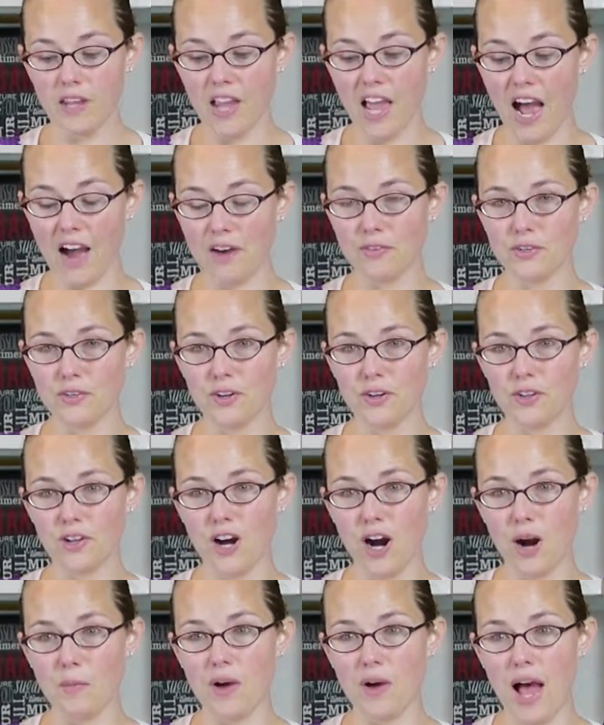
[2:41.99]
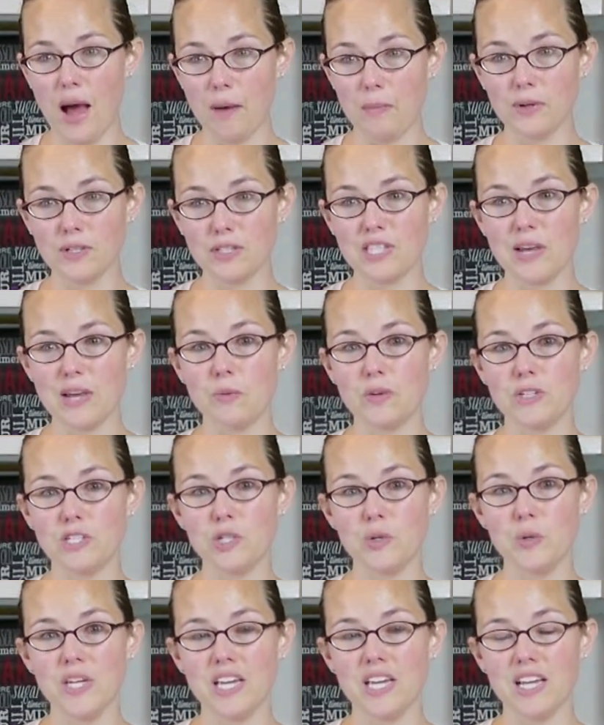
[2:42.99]
After the caramel apples, then we'll
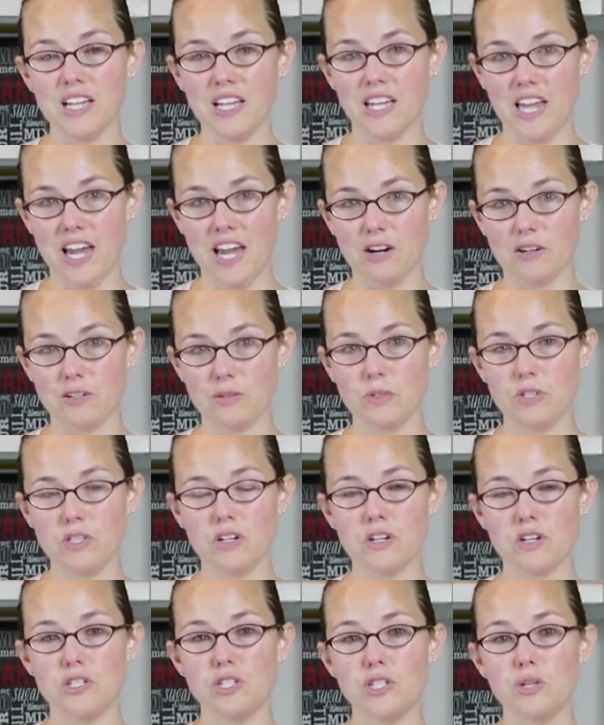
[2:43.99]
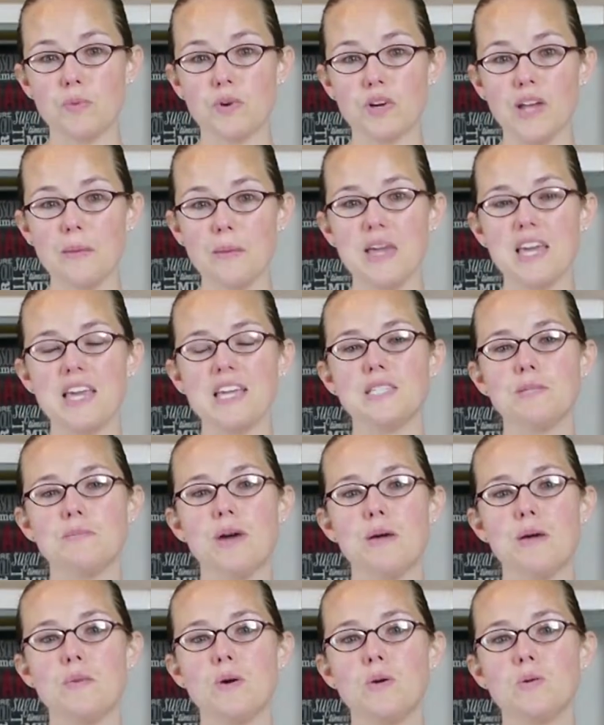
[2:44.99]
do eclairs, which are super yummy. It's
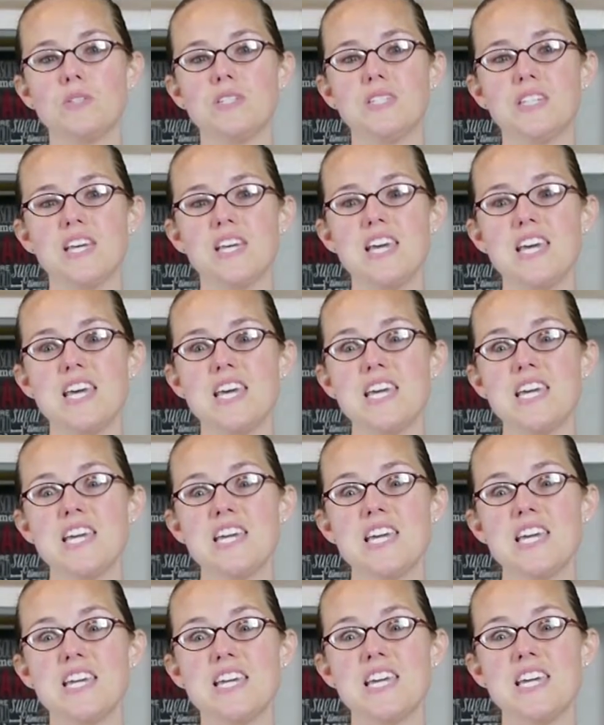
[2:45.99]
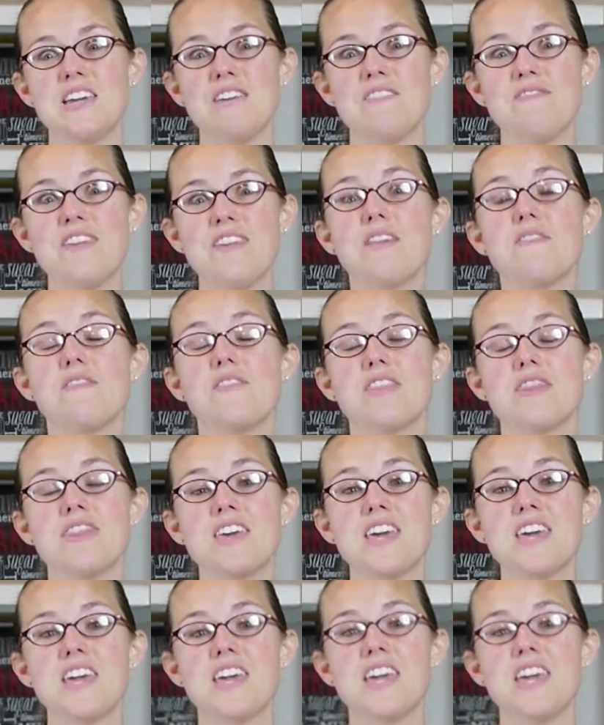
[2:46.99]
my most favorite
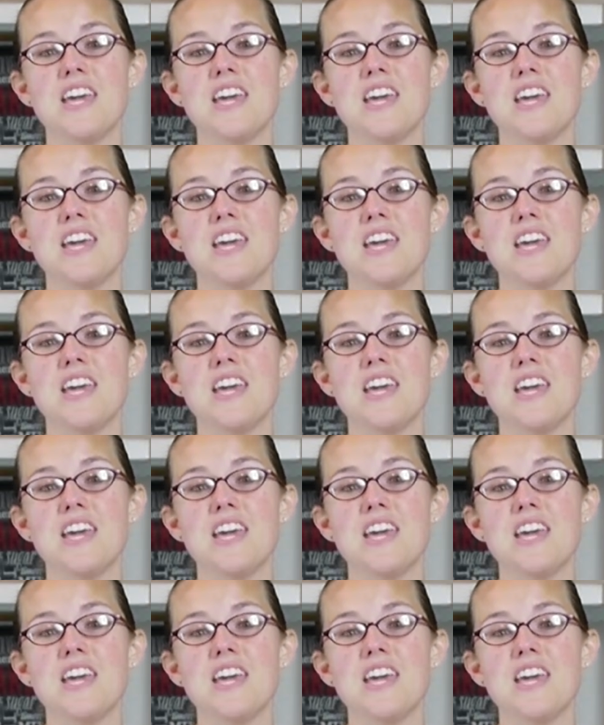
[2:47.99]
thing.